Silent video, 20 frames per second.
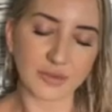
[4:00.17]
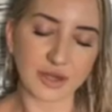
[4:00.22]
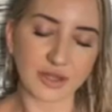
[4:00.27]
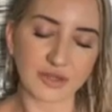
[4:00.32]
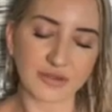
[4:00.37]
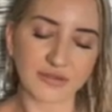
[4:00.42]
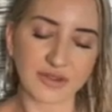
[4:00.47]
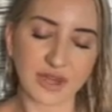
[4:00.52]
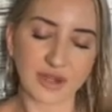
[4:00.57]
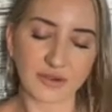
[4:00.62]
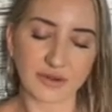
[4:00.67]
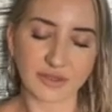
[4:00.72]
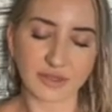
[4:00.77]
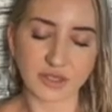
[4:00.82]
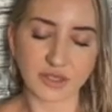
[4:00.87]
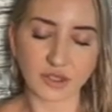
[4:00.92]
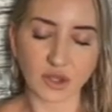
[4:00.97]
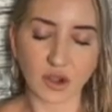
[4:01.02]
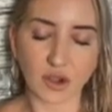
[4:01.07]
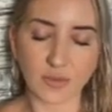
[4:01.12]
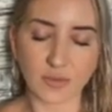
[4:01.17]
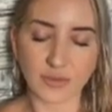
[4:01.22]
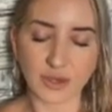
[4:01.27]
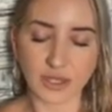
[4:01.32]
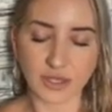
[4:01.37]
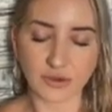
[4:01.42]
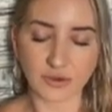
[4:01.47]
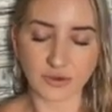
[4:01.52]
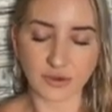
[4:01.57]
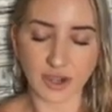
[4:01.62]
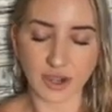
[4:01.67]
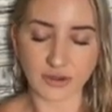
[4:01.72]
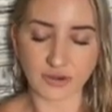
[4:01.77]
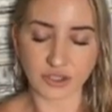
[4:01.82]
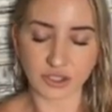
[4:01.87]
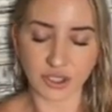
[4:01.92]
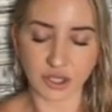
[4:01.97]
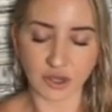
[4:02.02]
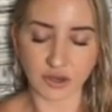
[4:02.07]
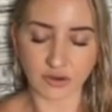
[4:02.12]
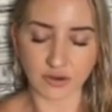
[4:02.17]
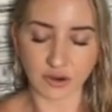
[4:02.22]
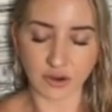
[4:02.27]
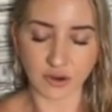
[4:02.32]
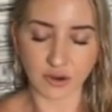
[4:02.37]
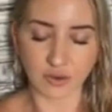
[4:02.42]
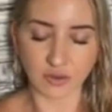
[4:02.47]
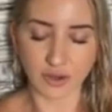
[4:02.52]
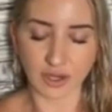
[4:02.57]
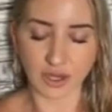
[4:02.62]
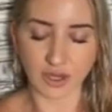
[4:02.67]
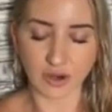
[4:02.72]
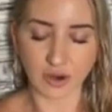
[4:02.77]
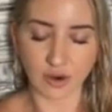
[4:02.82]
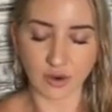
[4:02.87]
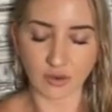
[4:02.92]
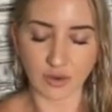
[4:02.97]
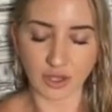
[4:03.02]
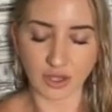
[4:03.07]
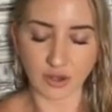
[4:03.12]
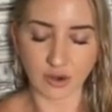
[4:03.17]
that breath of air at the top in your crown chakra, holding.